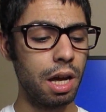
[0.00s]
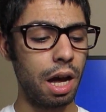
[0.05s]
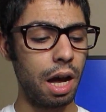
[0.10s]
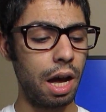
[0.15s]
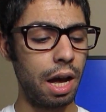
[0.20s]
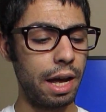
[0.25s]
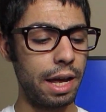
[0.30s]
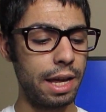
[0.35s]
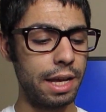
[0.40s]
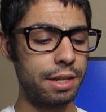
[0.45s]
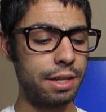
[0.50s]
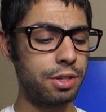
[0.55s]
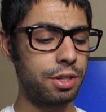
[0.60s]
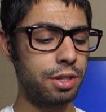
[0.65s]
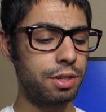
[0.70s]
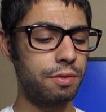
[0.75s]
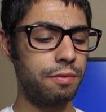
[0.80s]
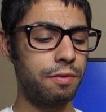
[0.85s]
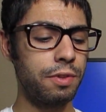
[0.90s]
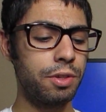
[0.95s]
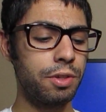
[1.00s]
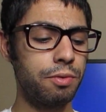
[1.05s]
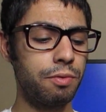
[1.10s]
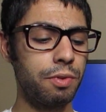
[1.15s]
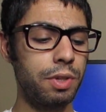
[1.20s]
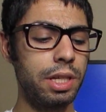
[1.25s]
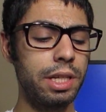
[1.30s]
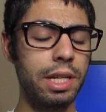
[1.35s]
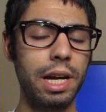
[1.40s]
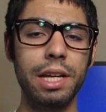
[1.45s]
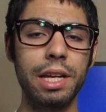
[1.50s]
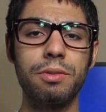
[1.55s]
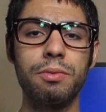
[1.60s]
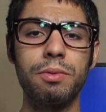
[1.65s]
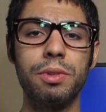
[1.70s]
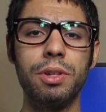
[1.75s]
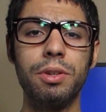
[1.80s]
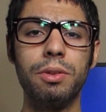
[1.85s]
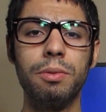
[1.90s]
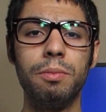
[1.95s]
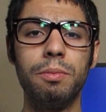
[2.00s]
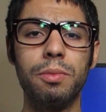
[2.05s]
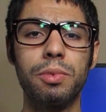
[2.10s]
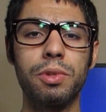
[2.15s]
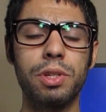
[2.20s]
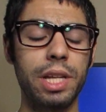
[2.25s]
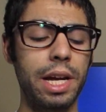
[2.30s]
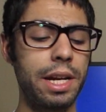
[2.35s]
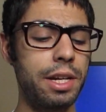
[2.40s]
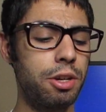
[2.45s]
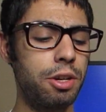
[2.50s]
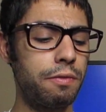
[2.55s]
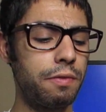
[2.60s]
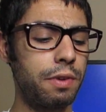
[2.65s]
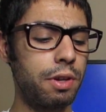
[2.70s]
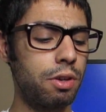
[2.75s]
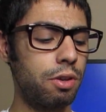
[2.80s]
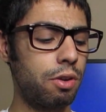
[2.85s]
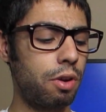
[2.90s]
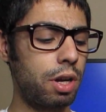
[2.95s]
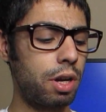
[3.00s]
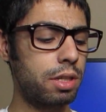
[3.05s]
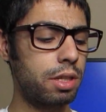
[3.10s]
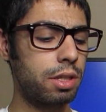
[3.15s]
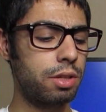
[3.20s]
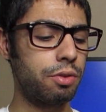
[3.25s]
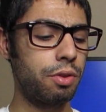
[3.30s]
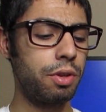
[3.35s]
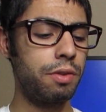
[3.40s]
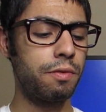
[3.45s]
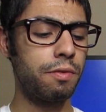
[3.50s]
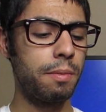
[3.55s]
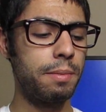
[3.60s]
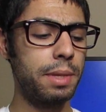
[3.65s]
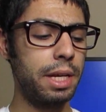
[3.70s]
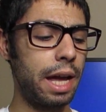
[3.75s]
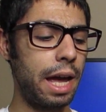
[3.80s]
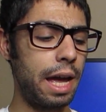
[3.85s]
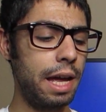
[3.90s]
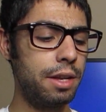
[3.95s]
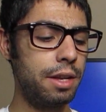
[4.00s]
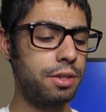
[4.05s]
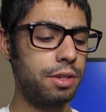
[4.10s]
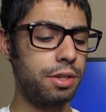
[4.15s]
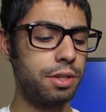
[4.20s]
It just feels really nice when you're sliding your finger across the screen from the edge.